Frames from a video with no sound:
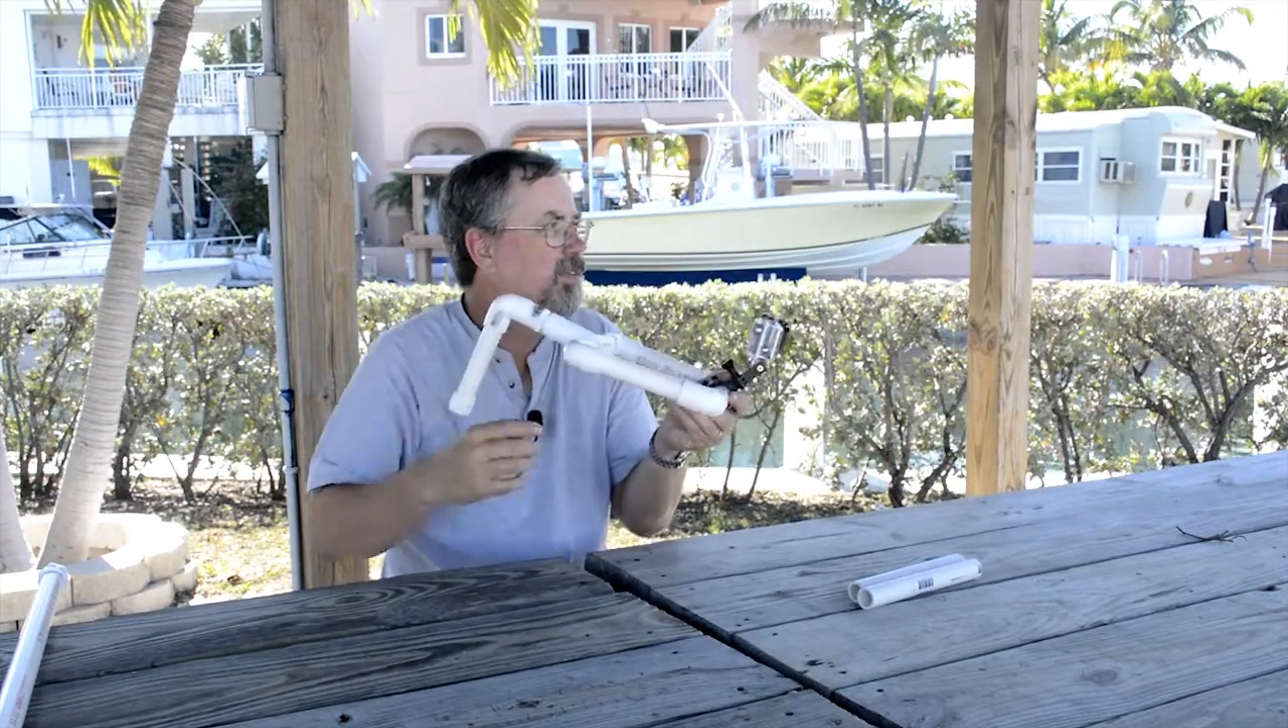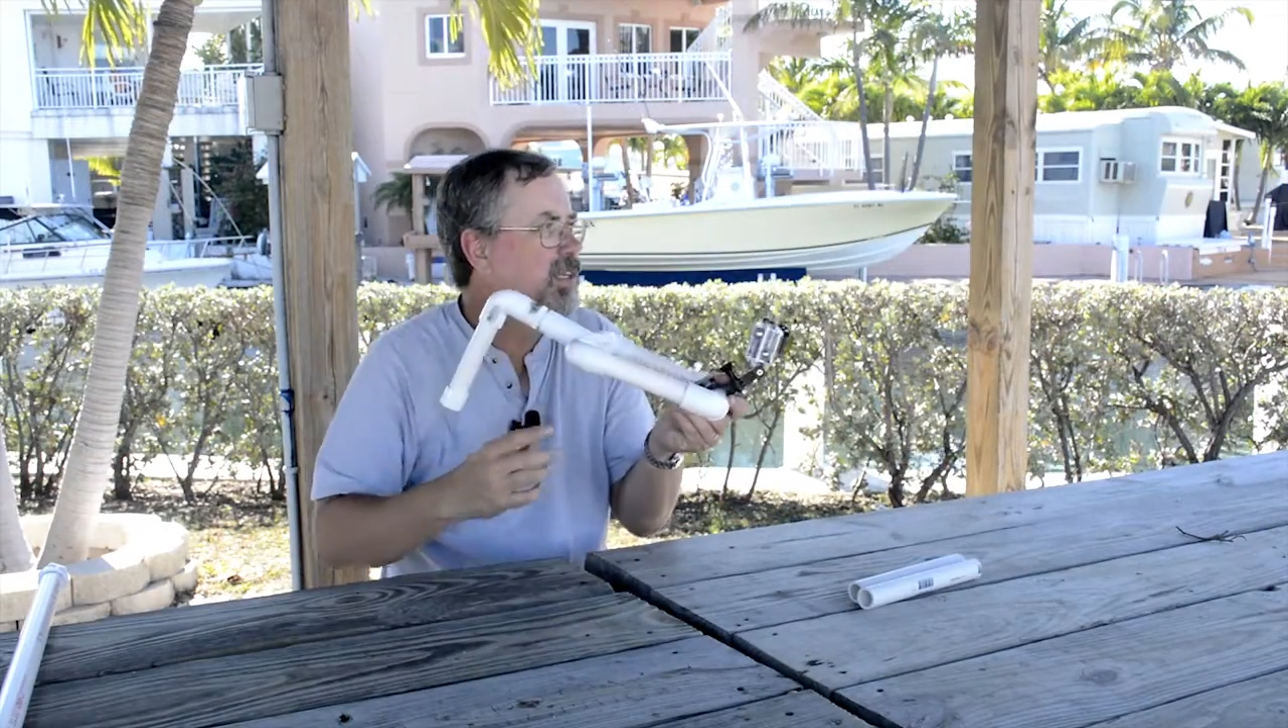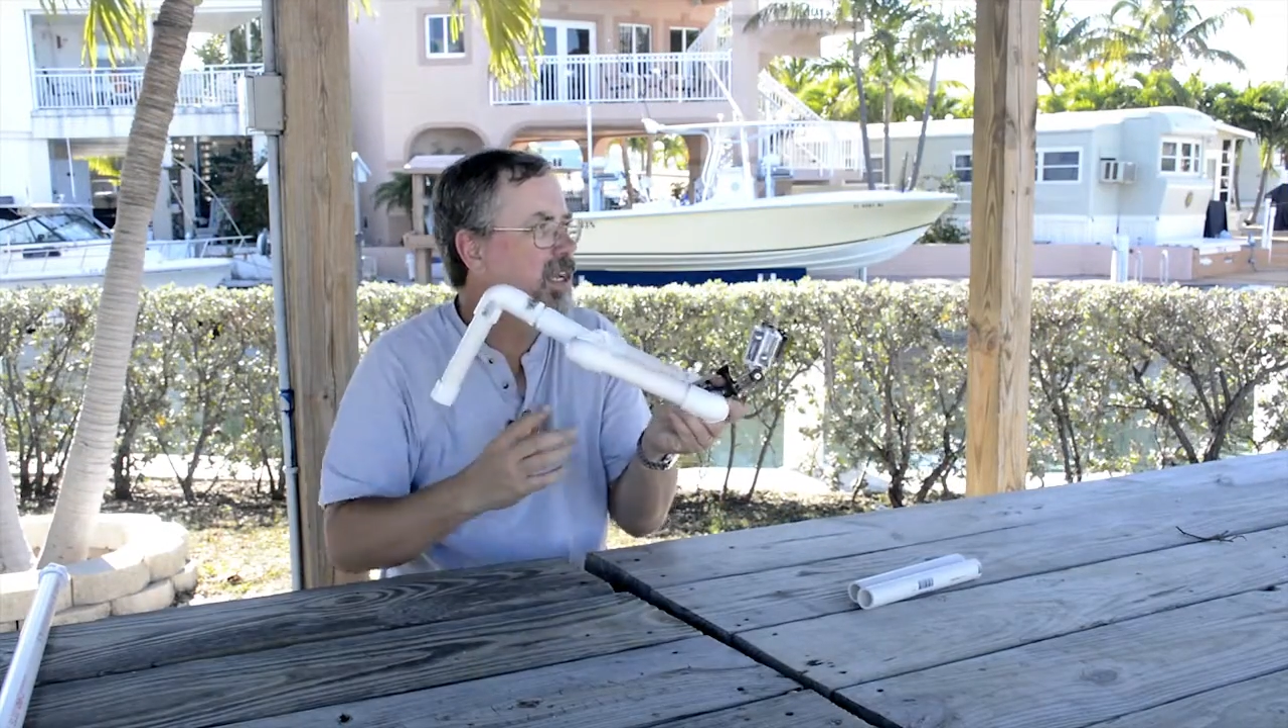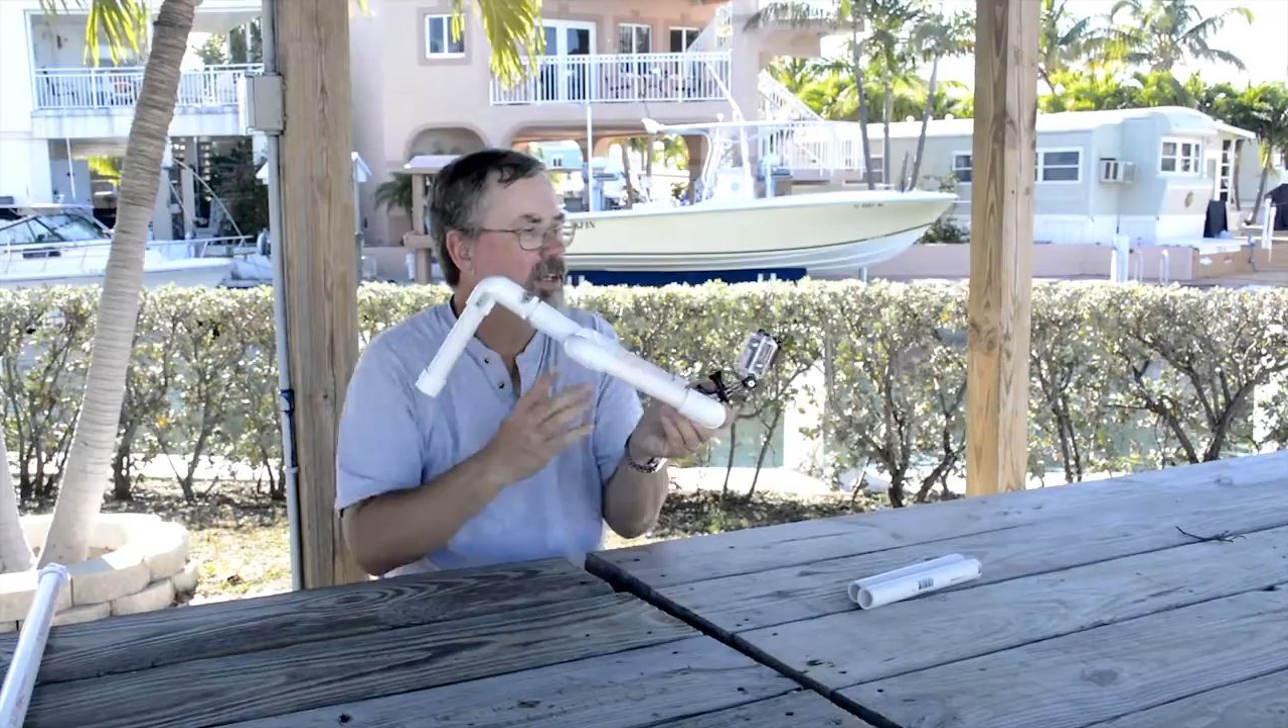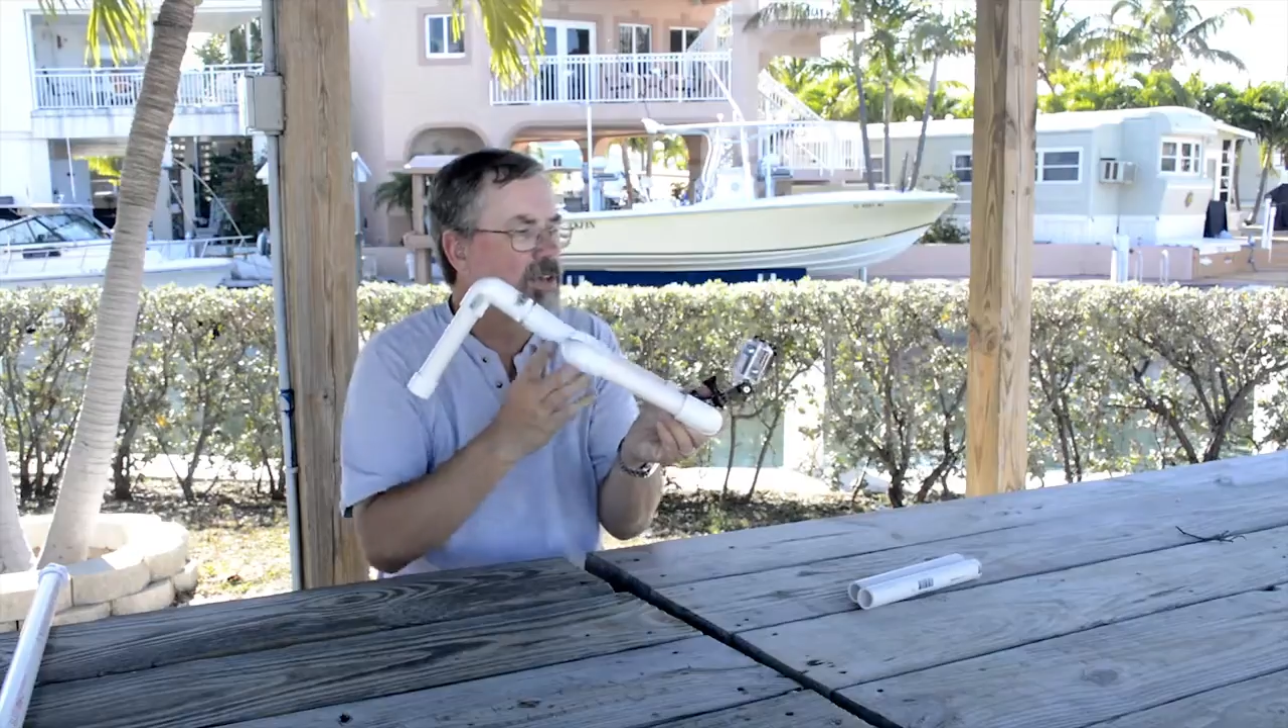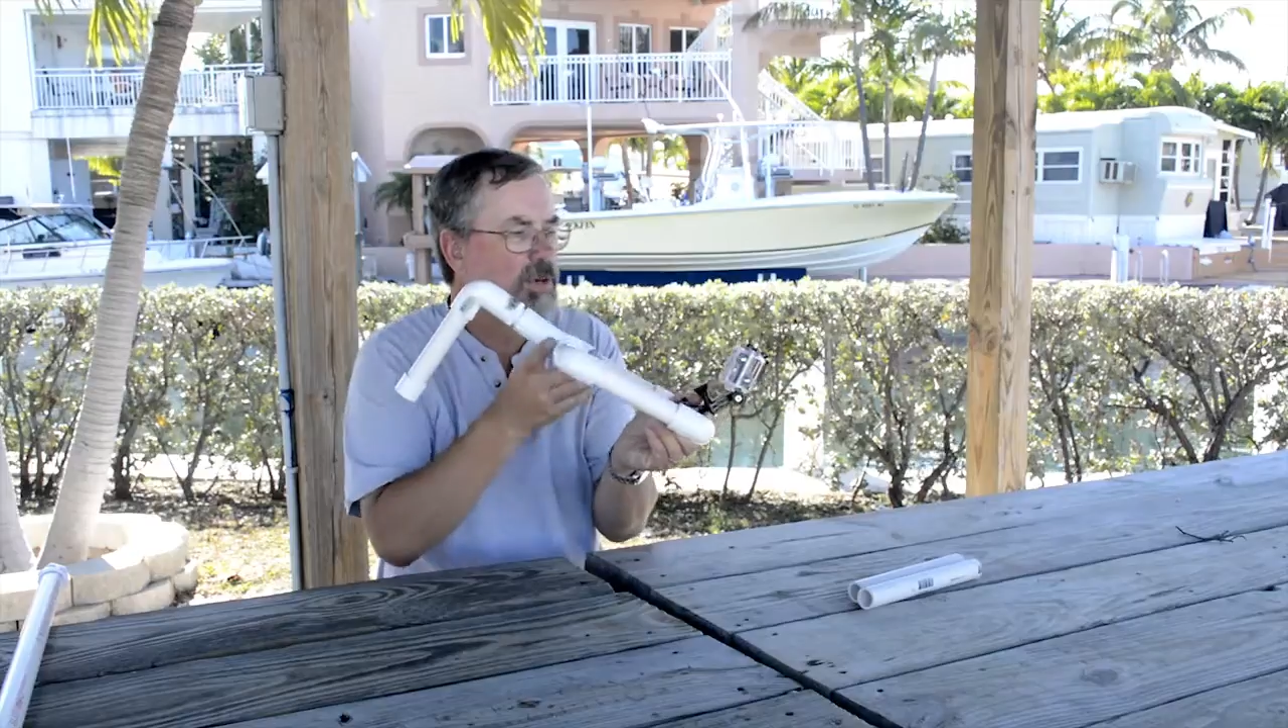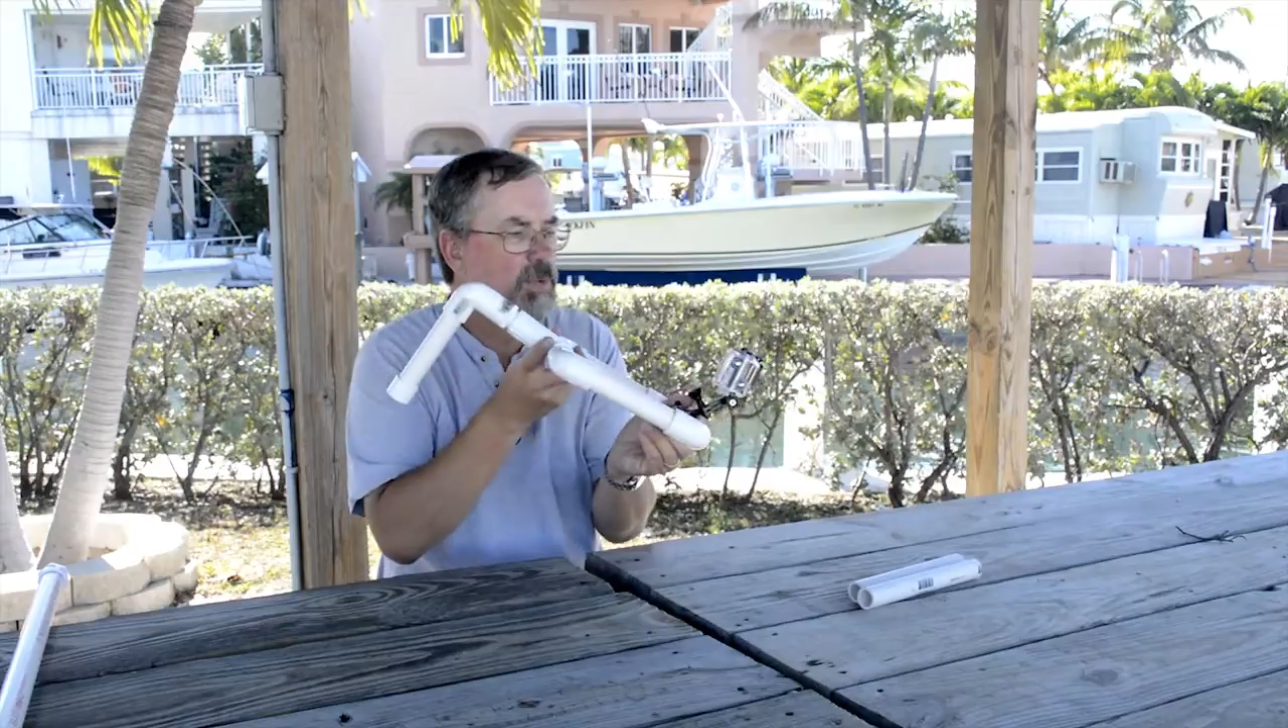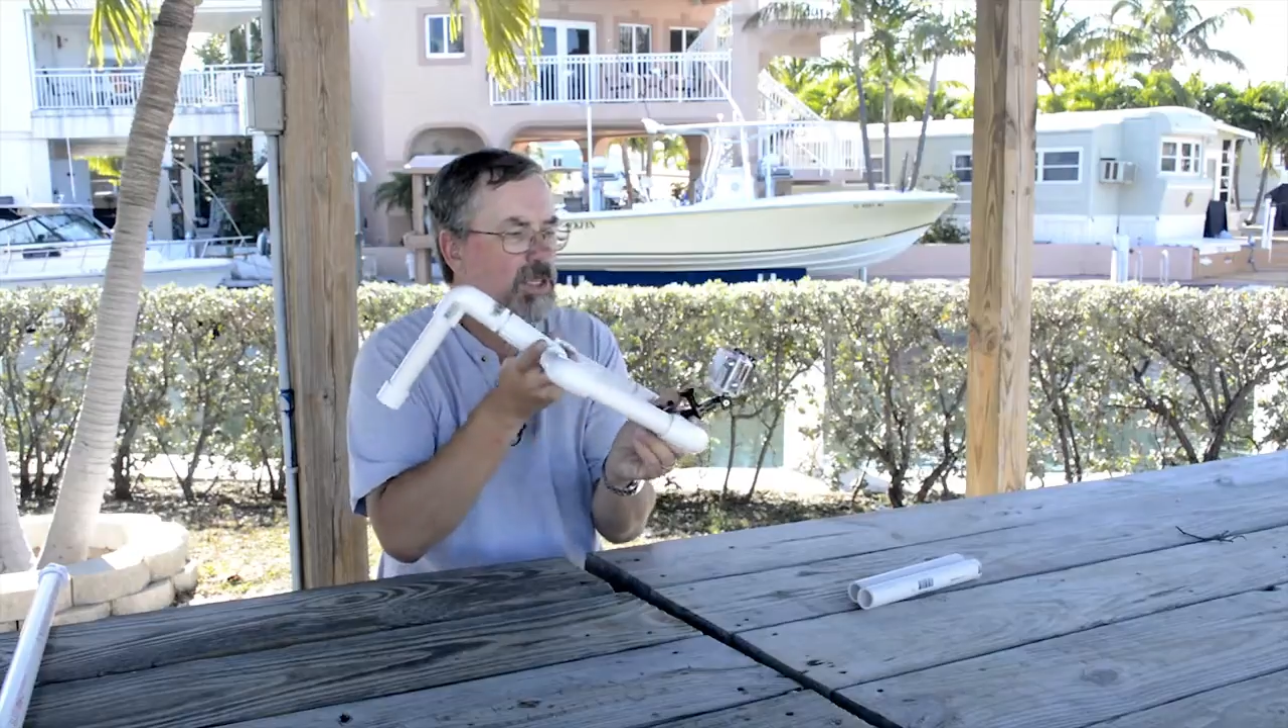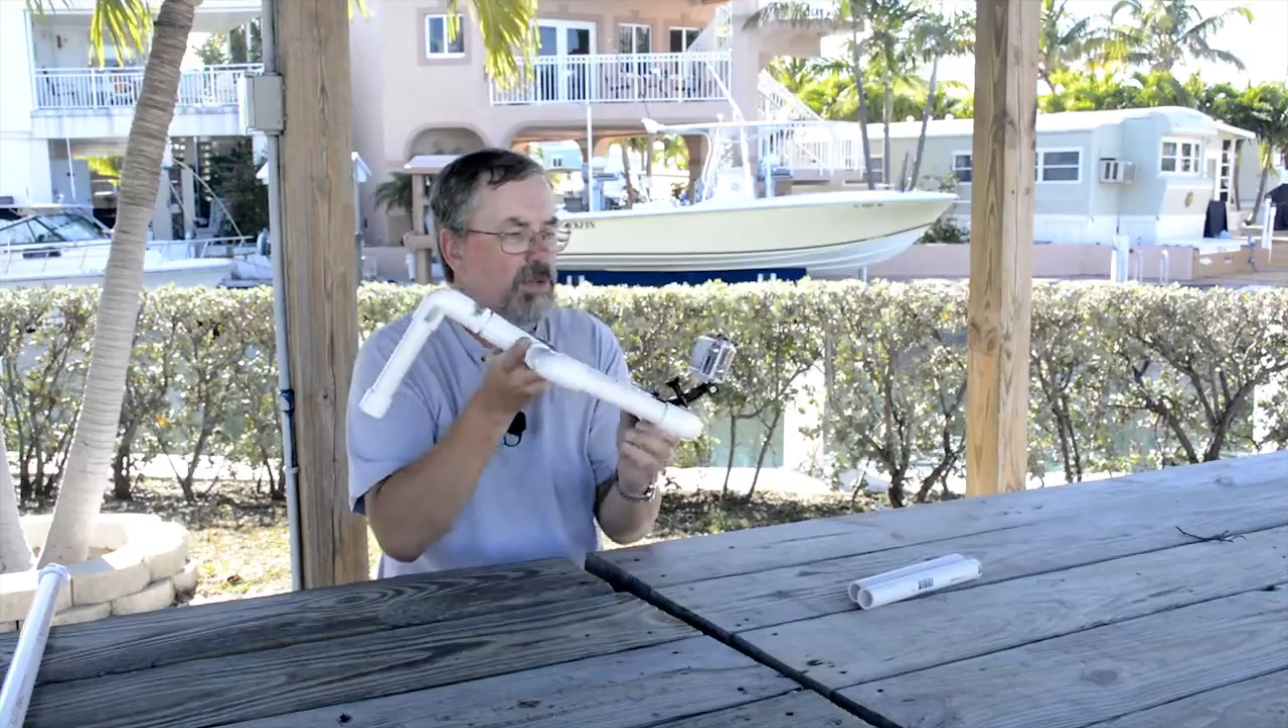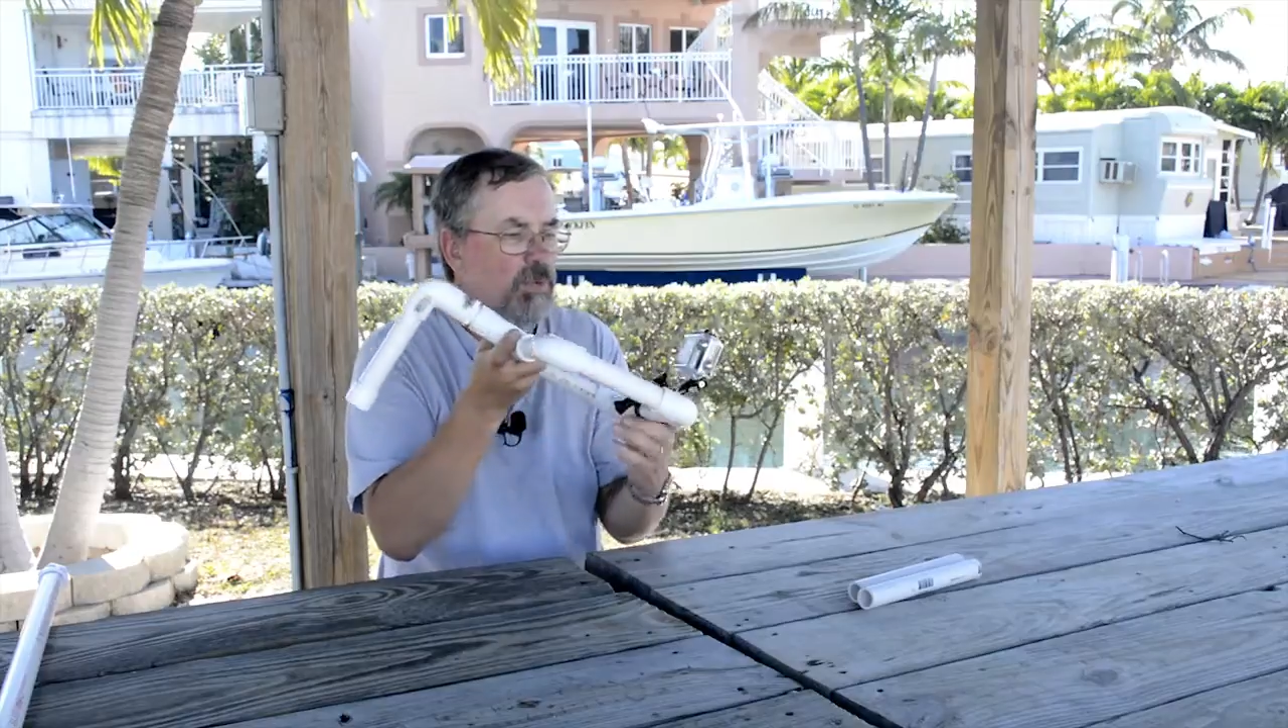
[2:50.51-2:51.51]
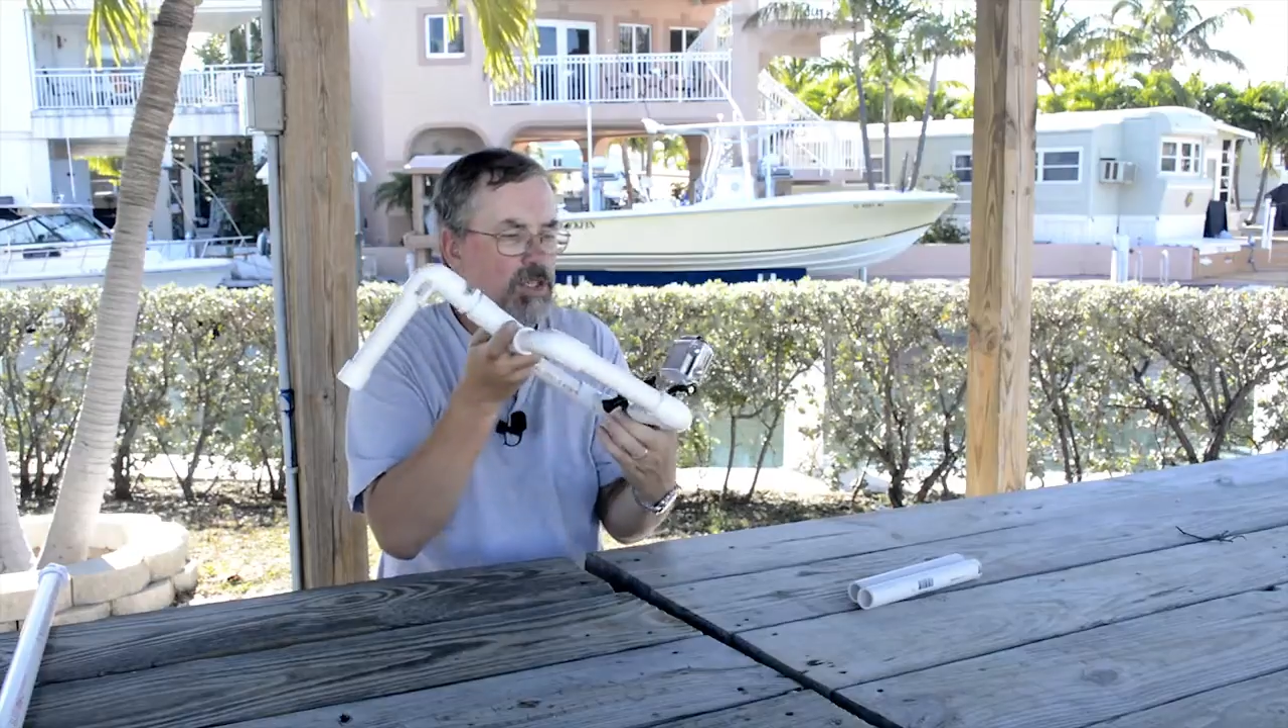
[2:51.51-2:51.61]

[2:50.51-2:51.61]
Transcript: together with,